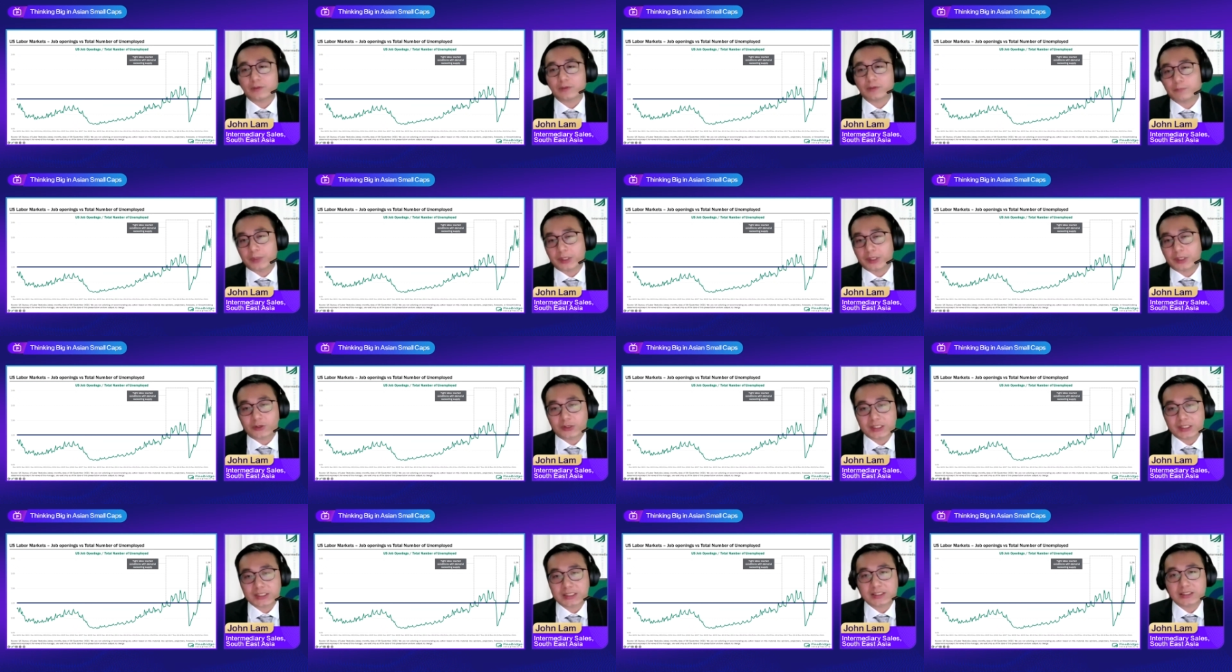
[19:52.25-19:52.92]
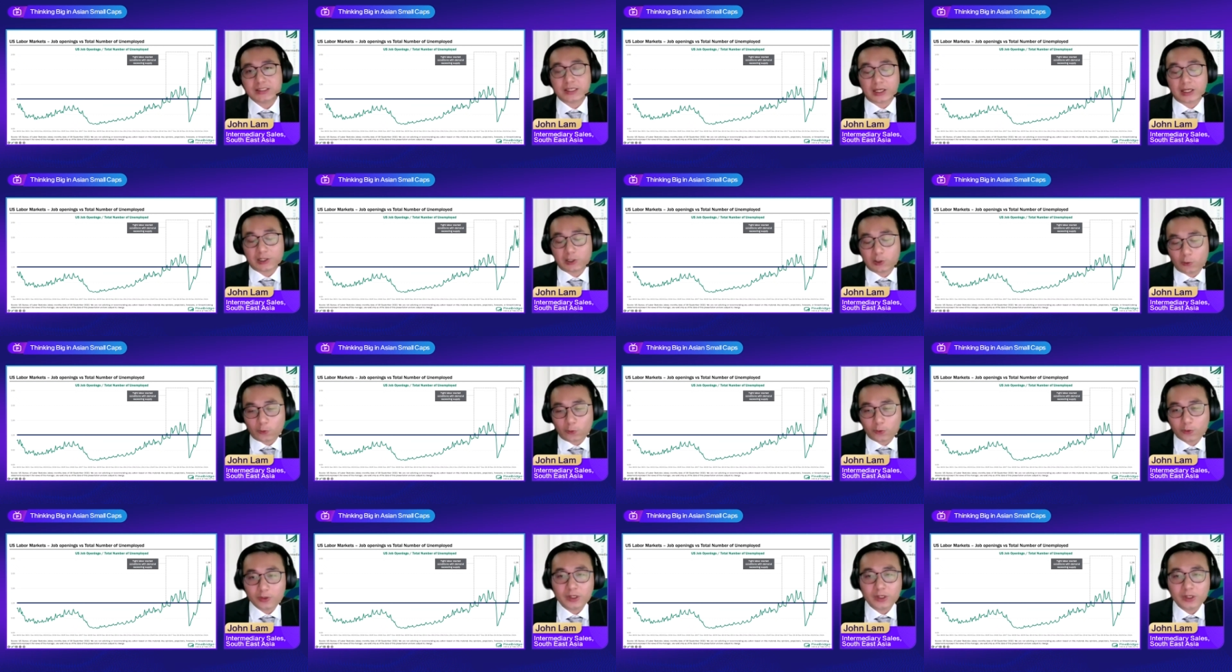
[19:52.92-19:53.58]
because they are
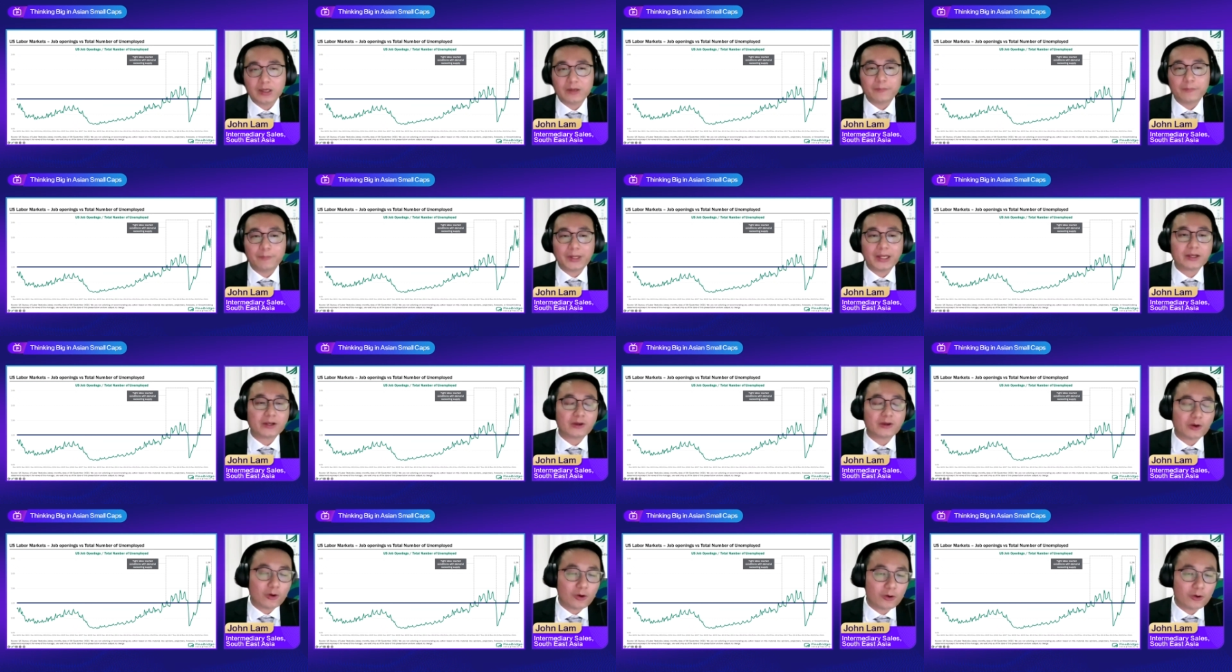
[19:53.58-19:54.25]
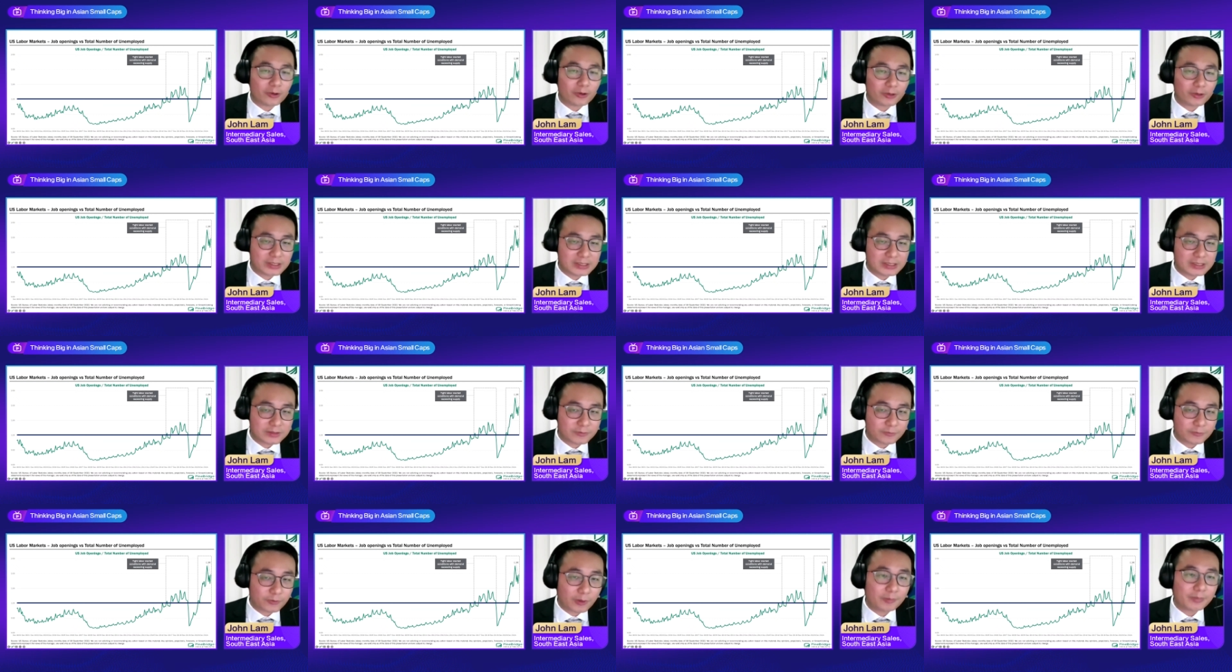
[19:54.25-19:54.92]
low, but
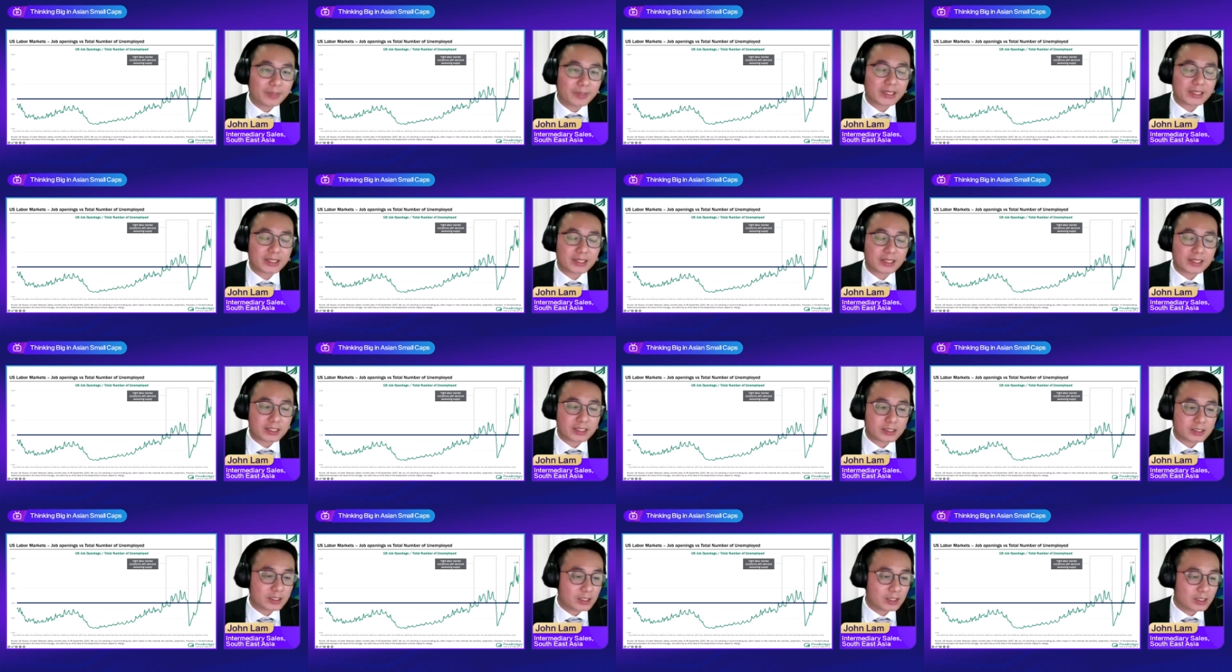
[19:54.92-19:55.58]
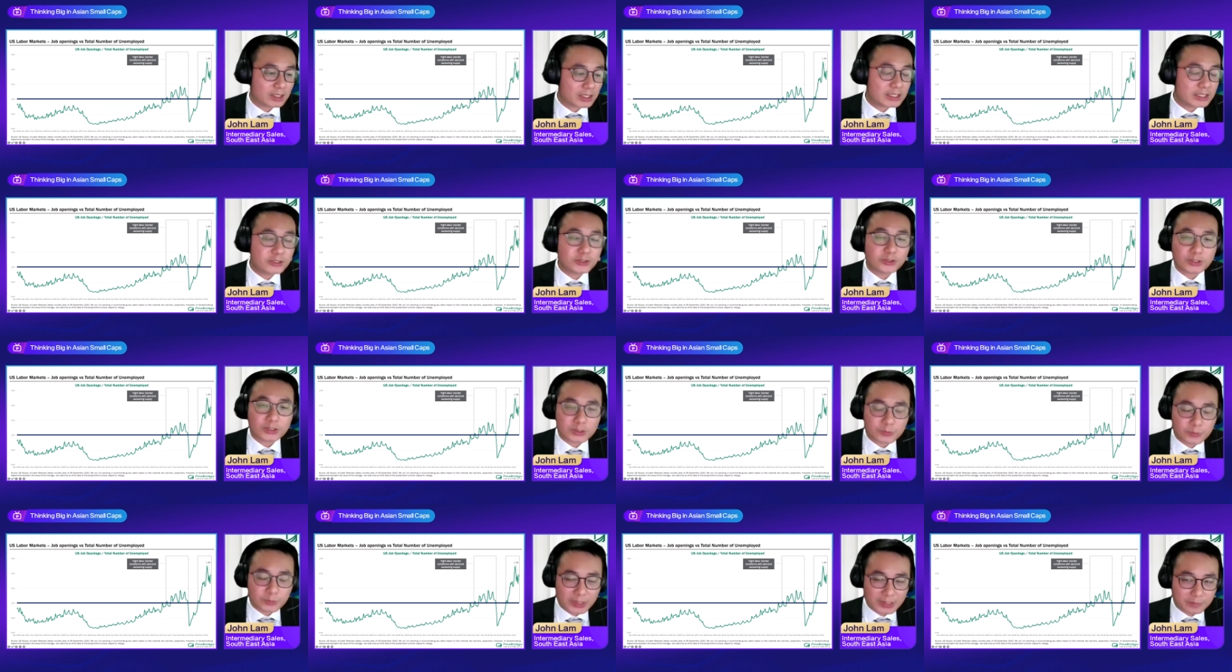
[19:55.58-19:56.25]
from a
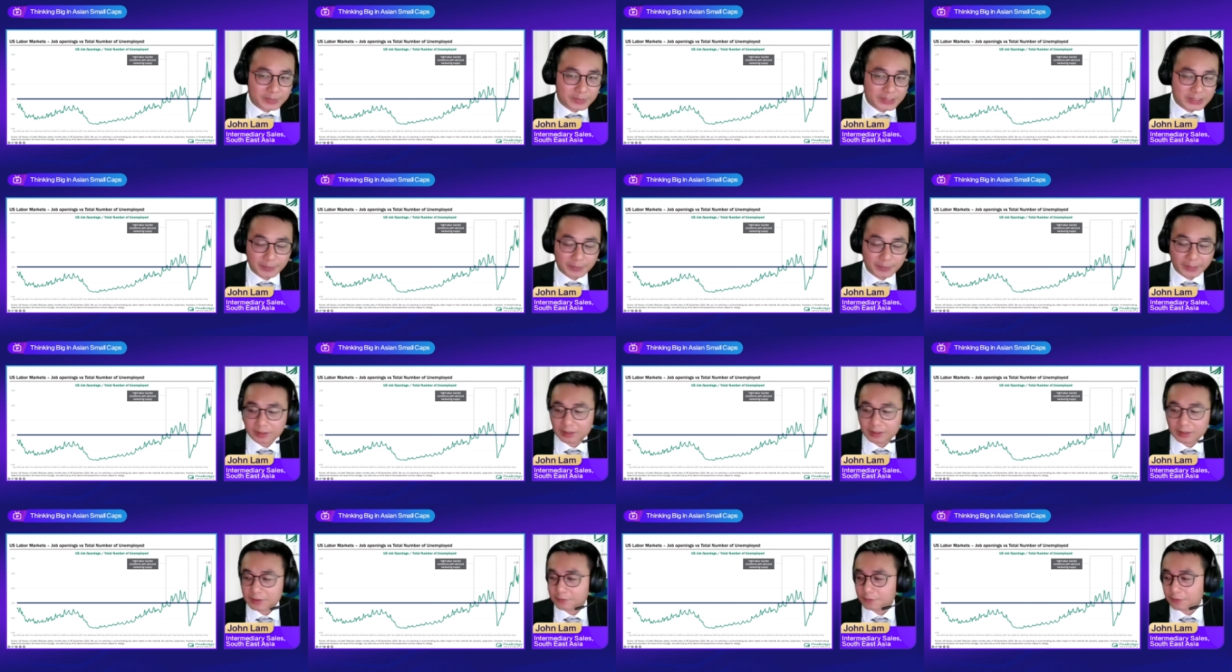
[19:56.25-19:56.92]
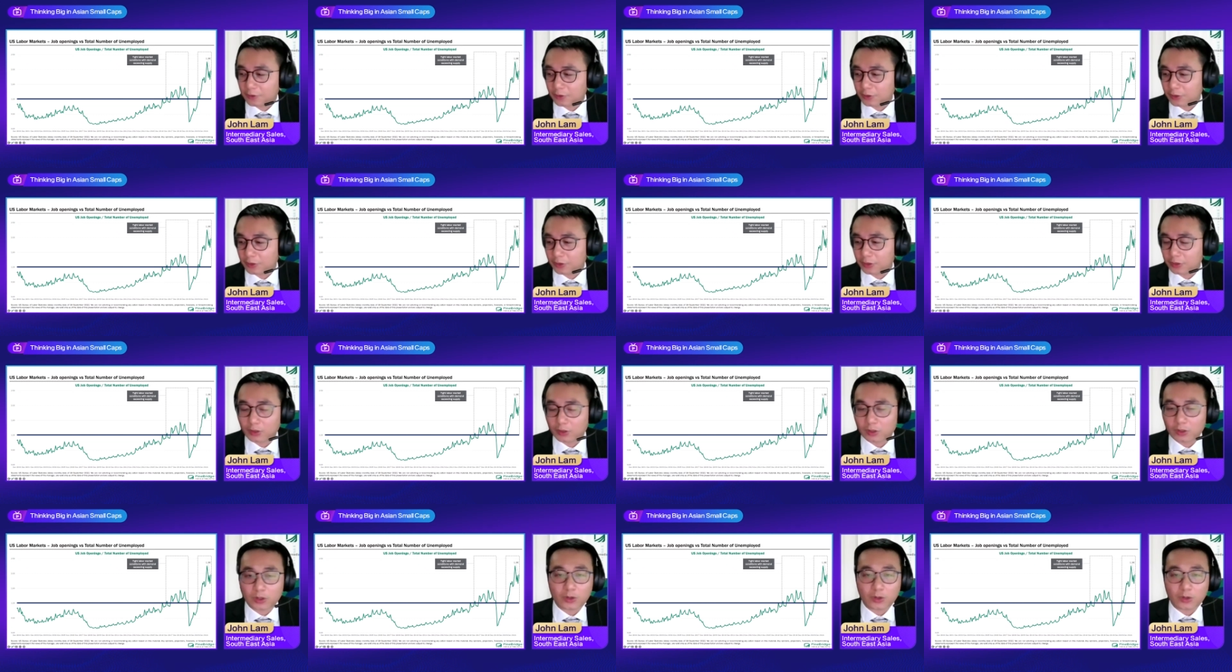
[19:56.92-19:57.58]
interest rate perspective
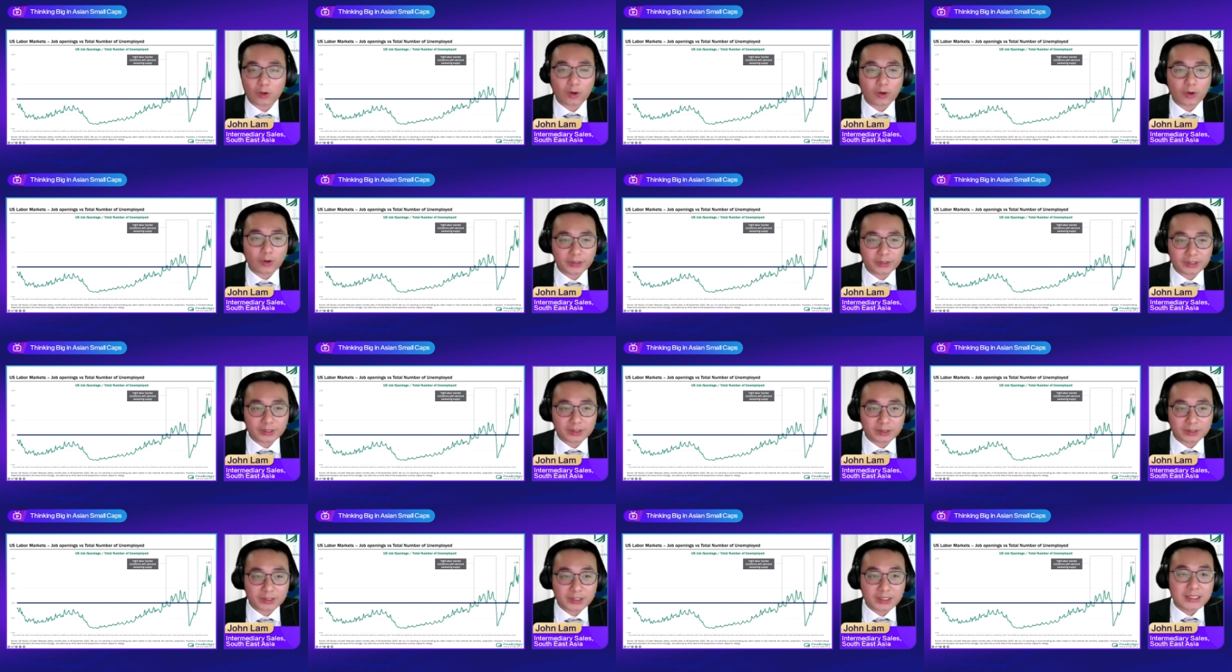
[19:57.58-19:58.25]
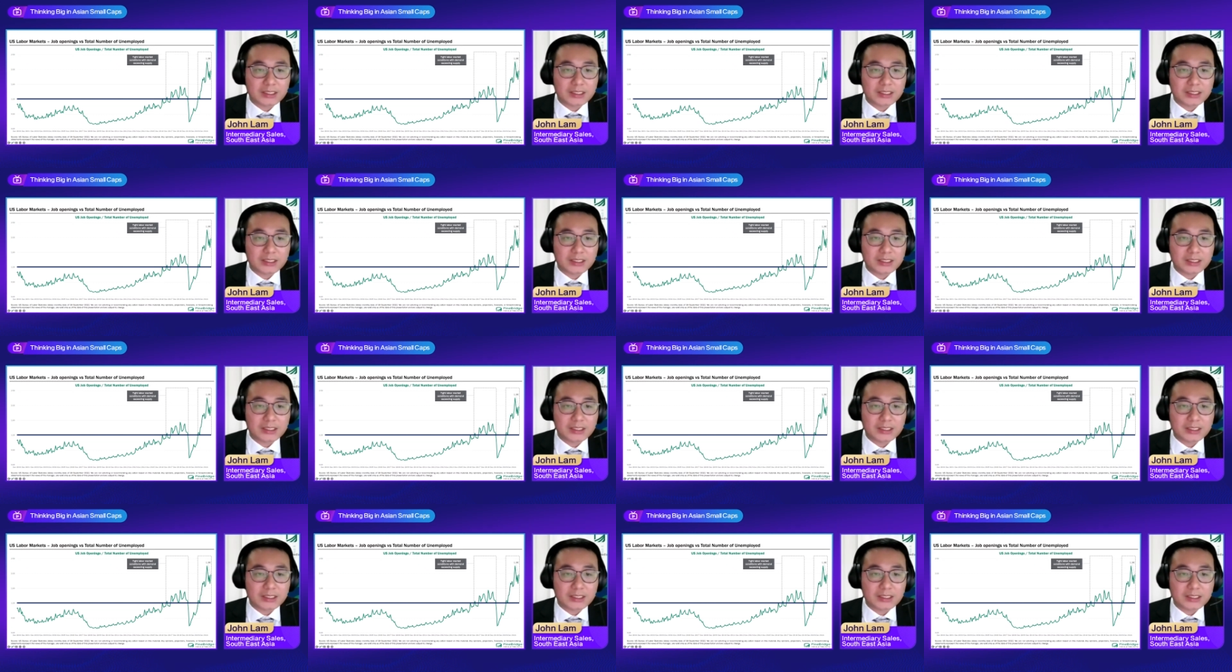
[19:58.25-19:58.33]
or the